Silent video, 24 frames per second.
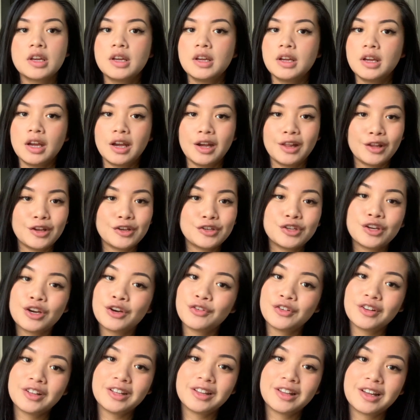Unless you
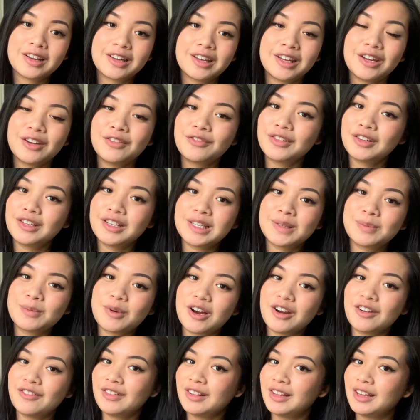are really lucky, really
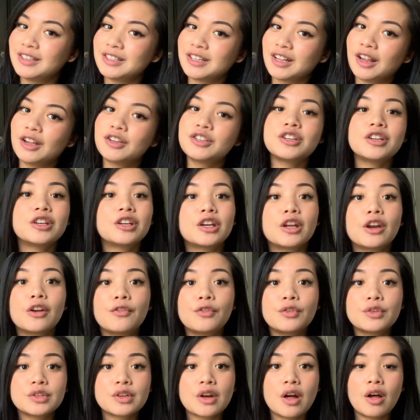smart, really intelligent, get a
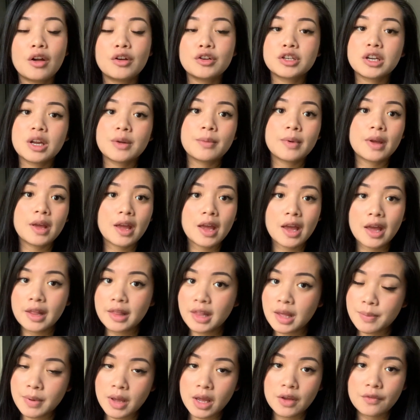full scholarship, and
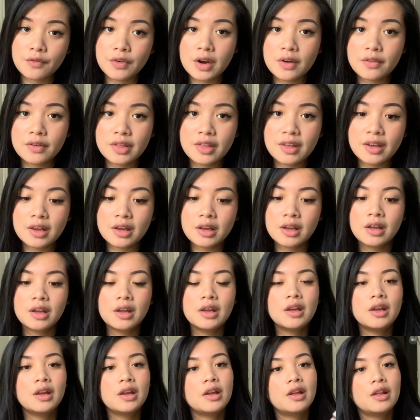they pay for everything,
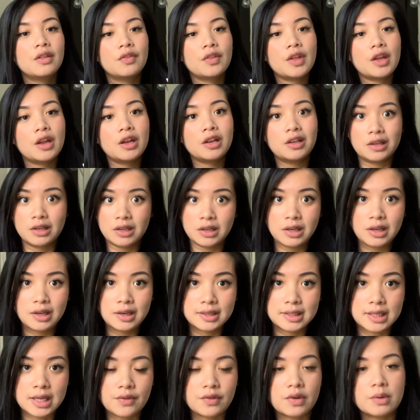then you need to
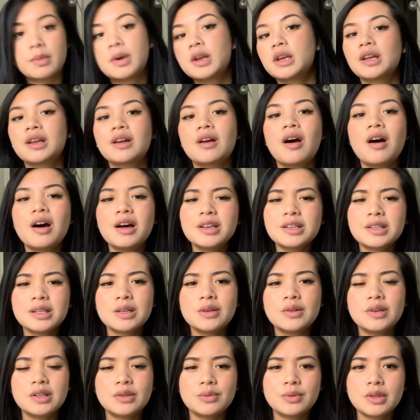save your money.
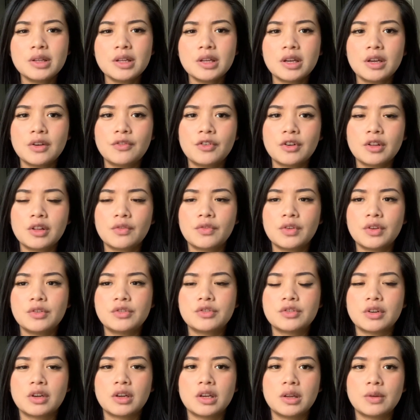Also, it's really good for the
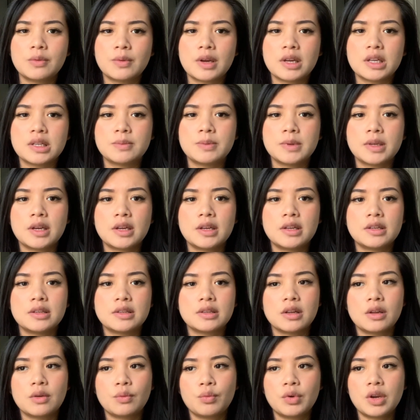future anyways, because
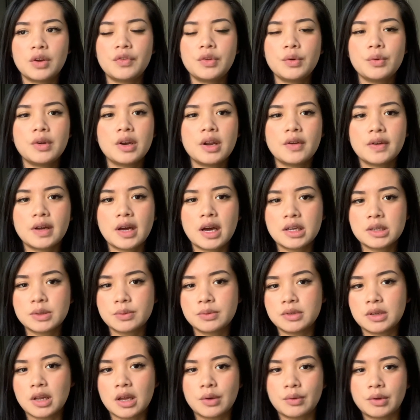what if you want to have a house
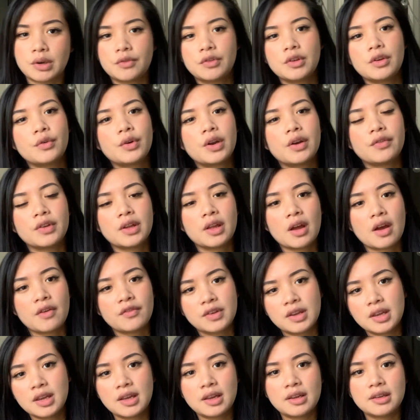one day? What if you want to have
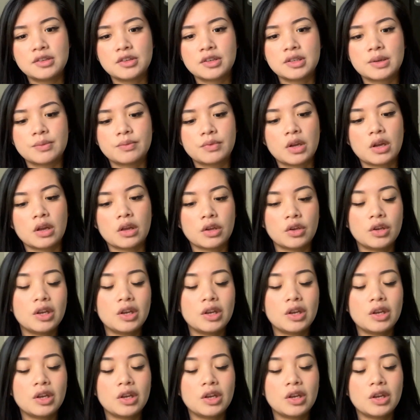kids or something?